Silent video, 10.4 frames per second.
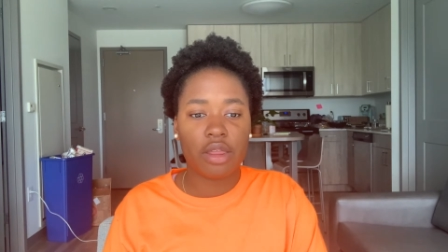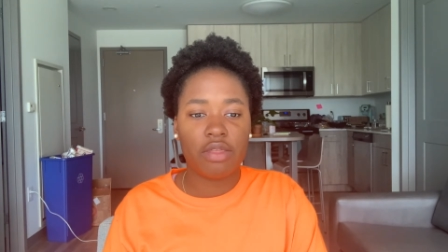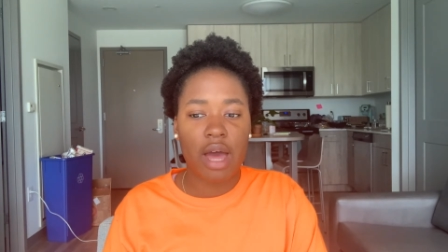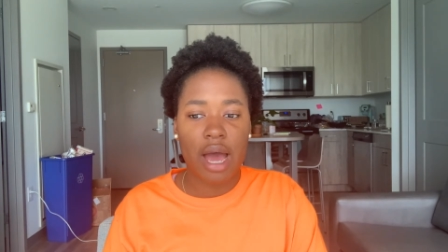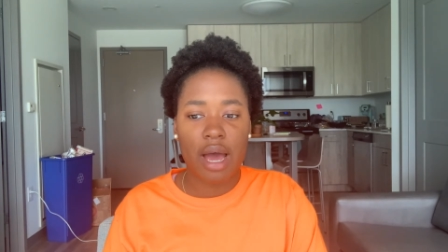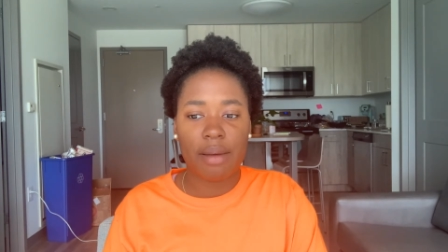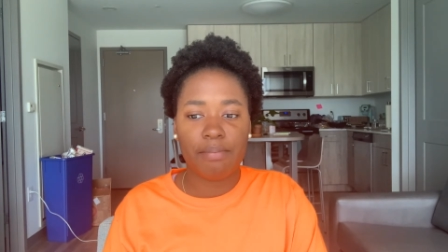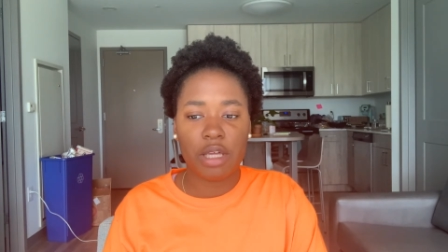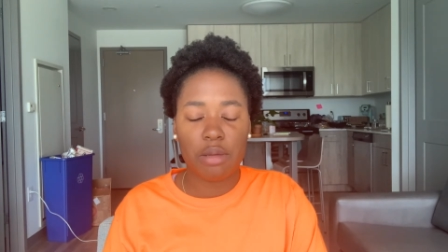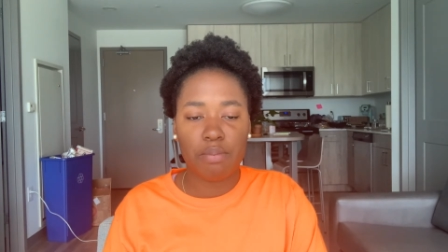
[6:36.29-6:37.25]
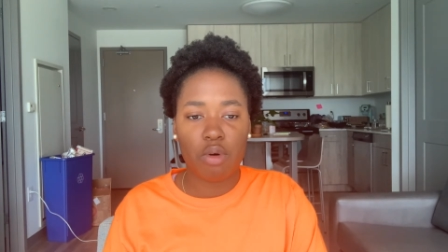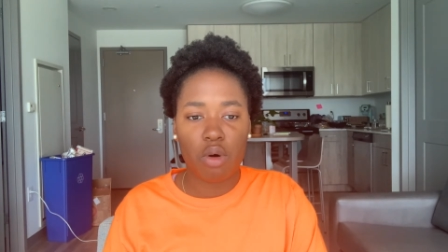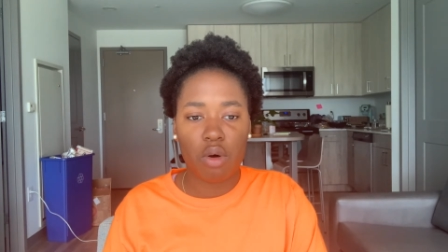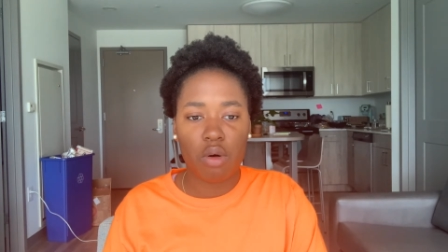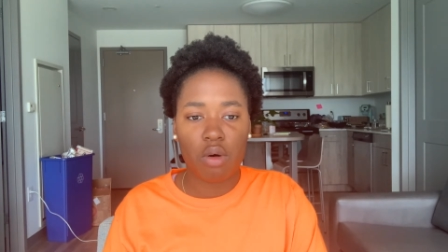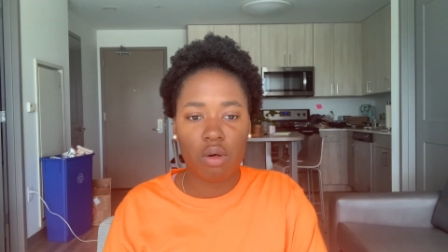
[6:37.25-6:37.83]
that
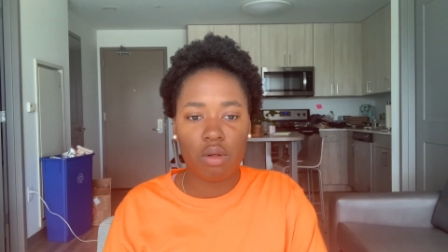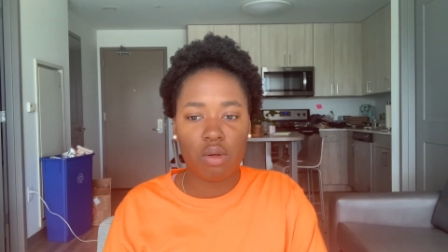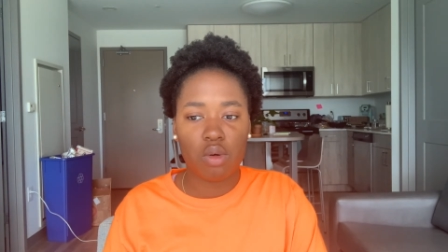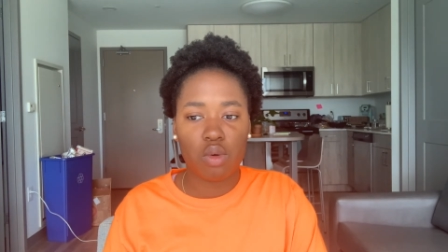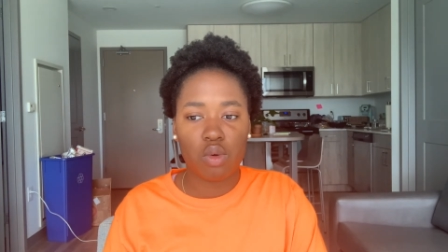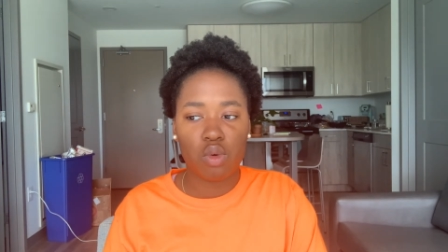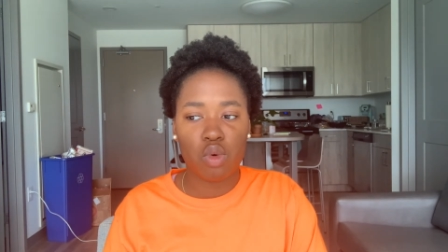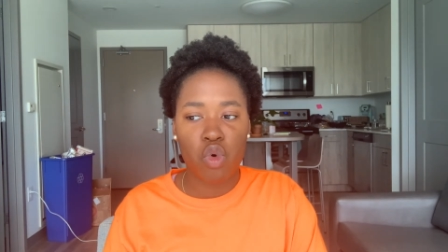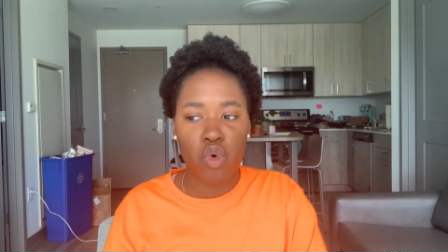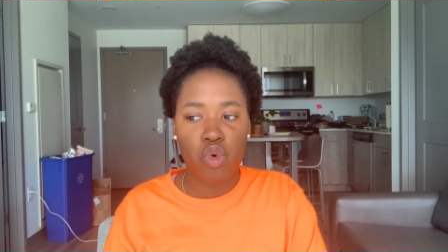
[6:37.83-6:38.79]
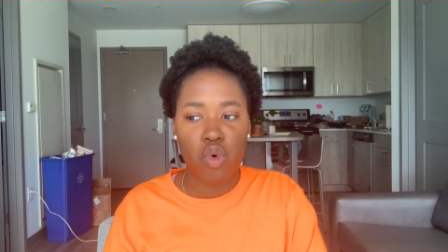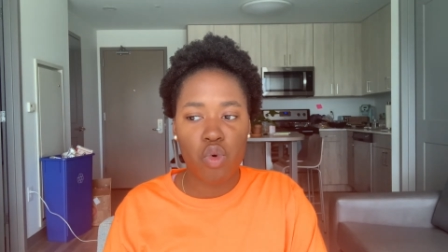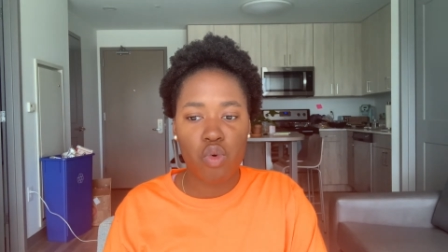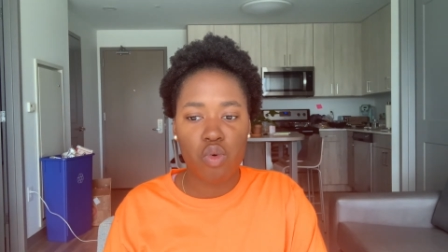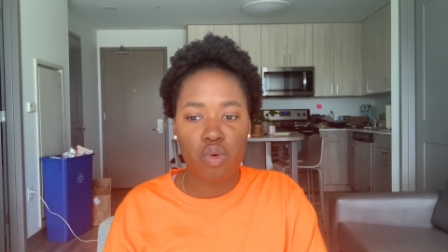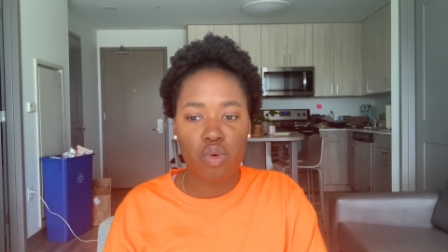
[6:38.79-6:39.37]
people
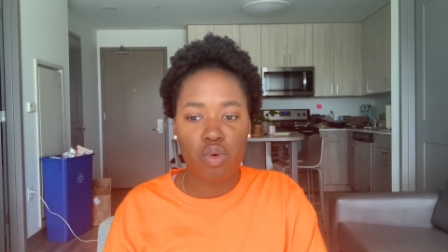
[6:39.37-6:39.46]
who